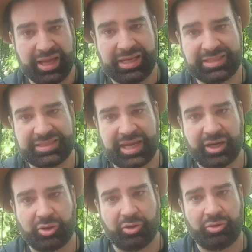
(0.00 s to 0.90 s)
in
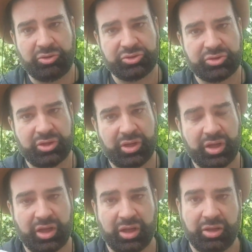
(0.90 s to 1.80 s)
circles
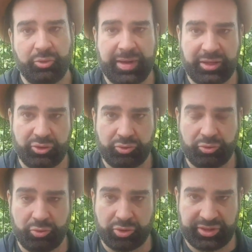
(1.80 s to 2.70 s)
when you
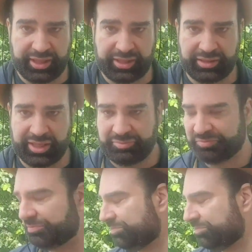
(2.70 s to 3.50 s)
water it, yeah?